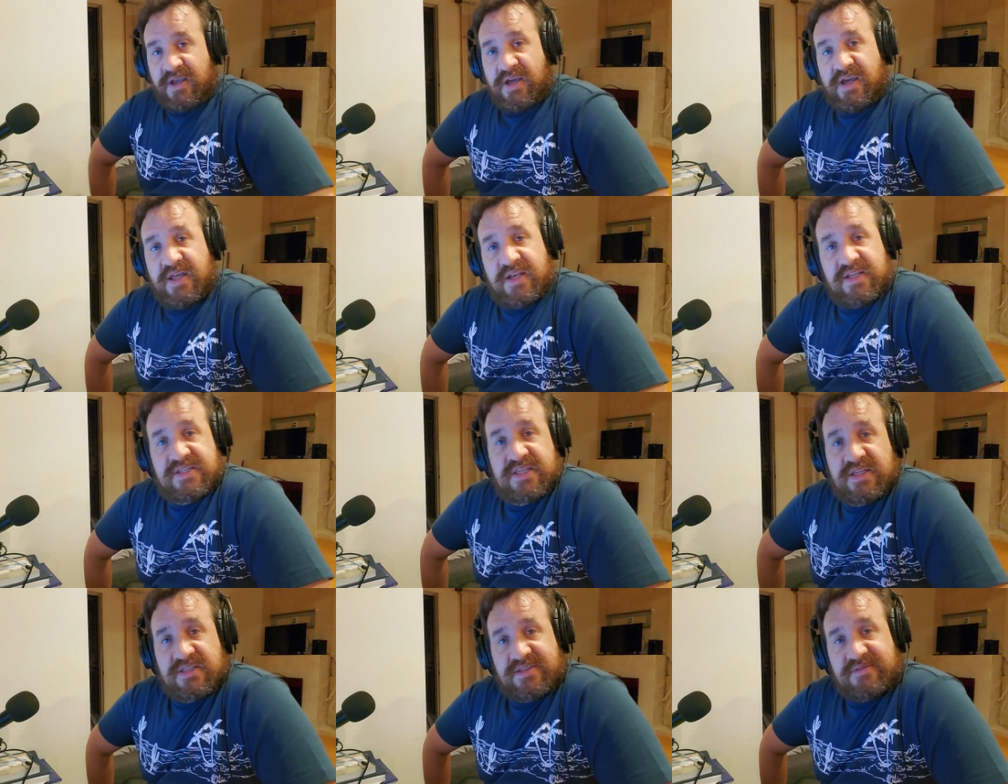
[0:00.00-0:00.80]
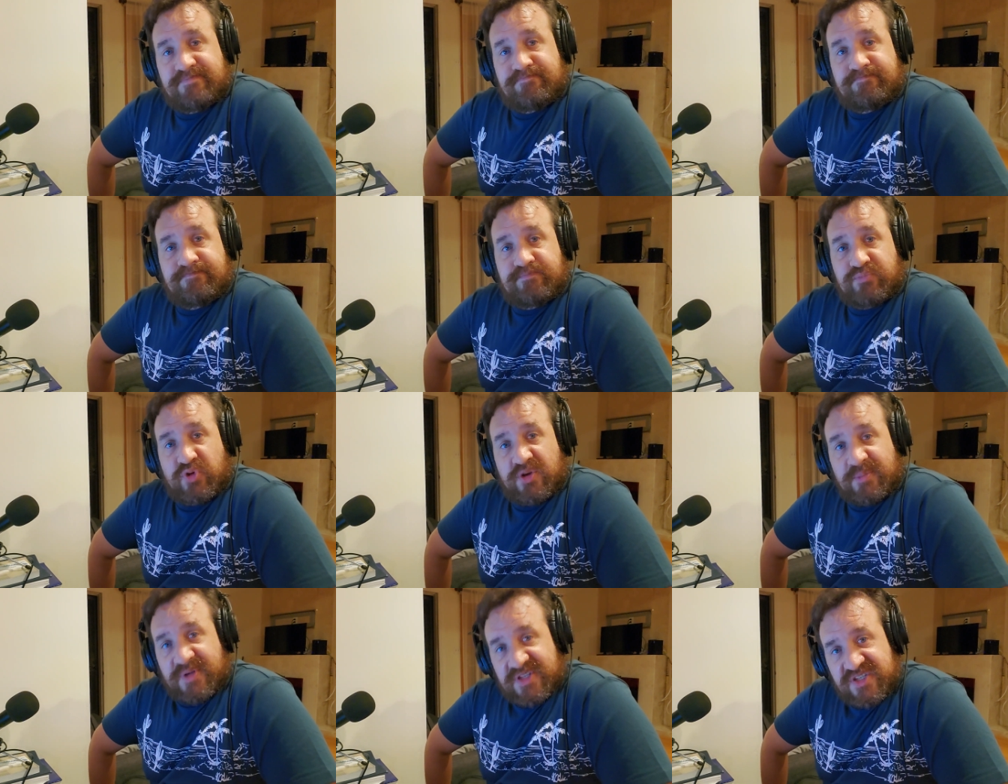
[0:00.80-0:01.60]
he said
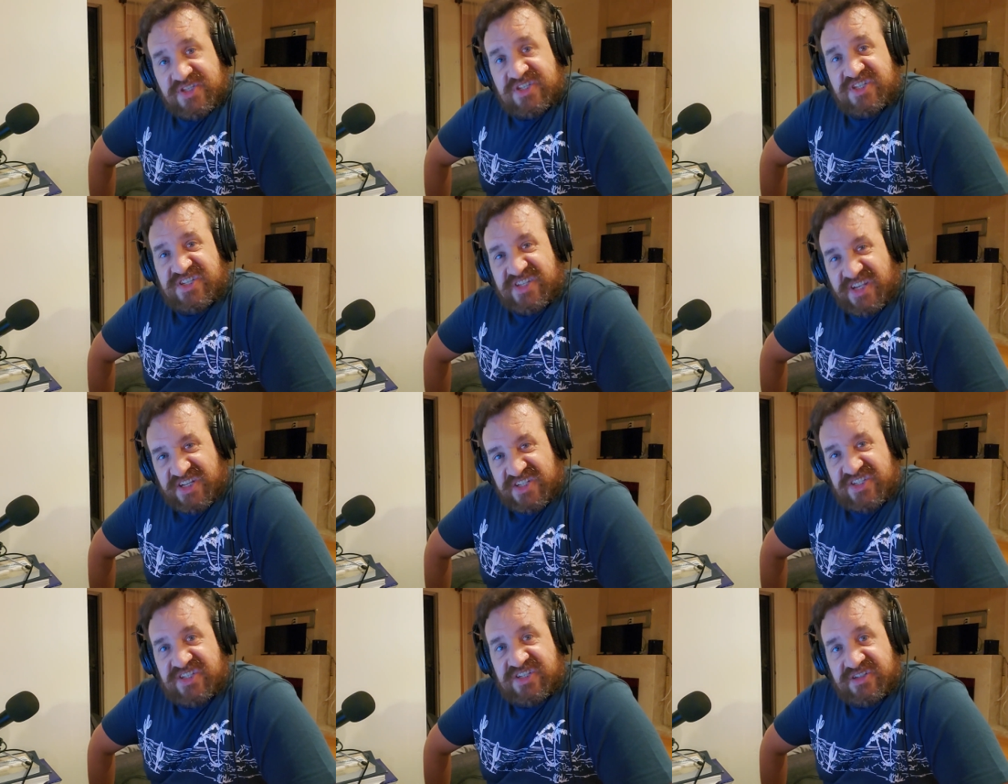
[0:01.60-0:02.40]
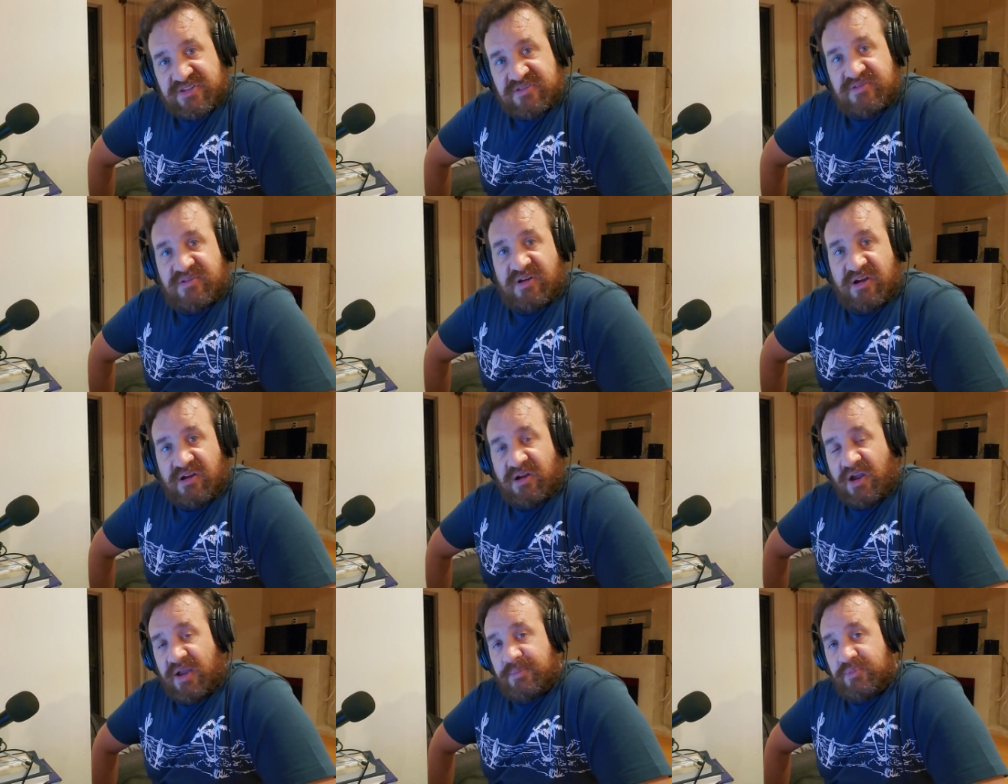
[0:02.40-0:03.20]
pretty much 6 are
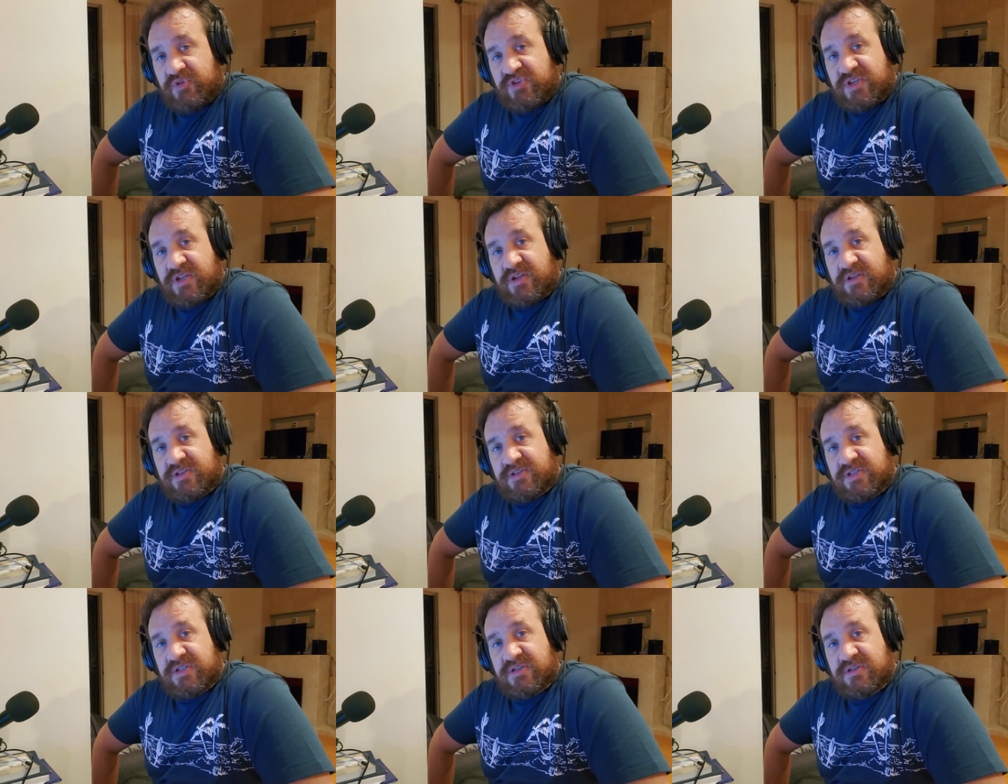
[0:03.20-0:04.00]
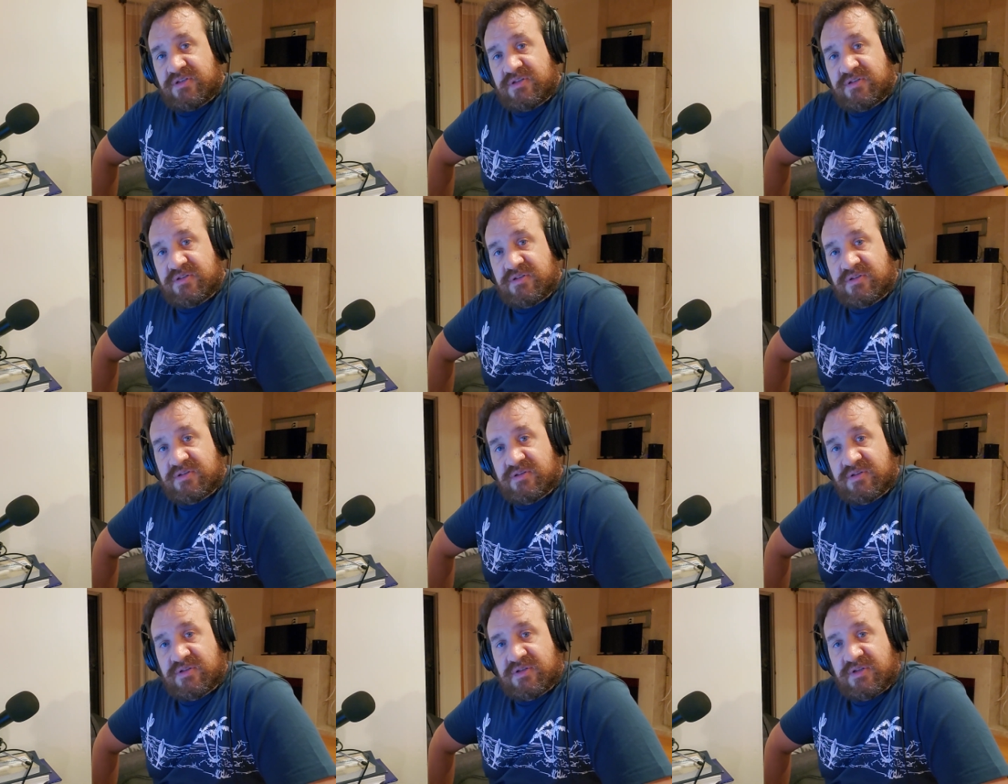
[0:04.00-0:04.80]
high percentage.
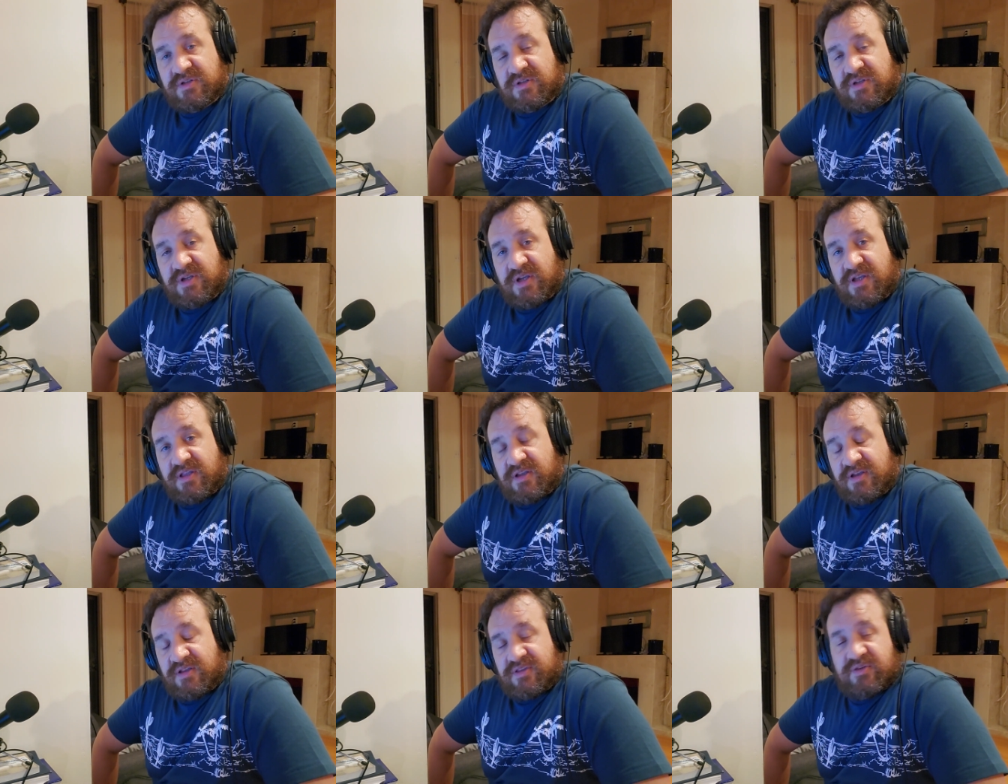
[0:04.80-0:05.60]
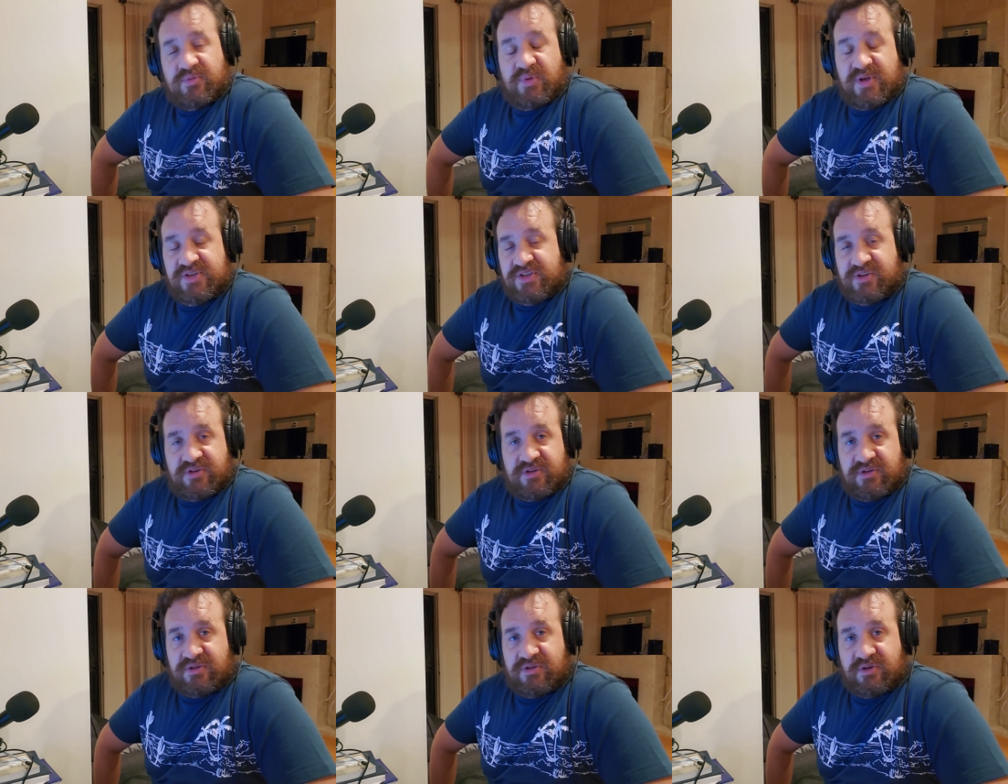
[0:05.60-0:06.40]
The rest
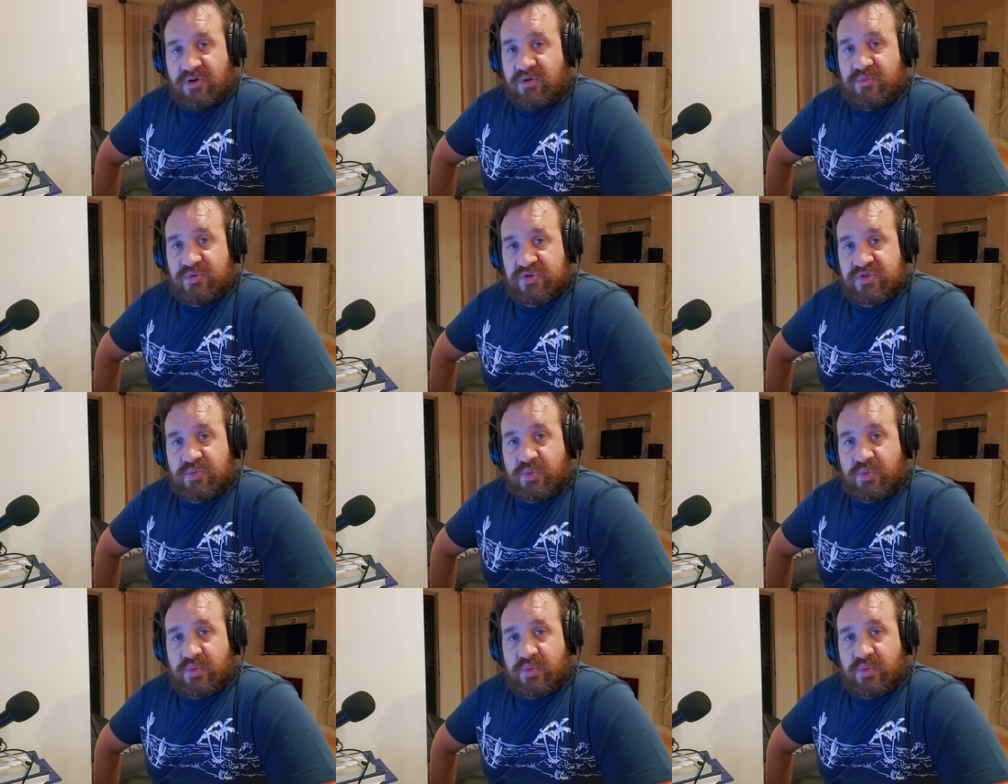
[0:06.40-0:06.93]
are almost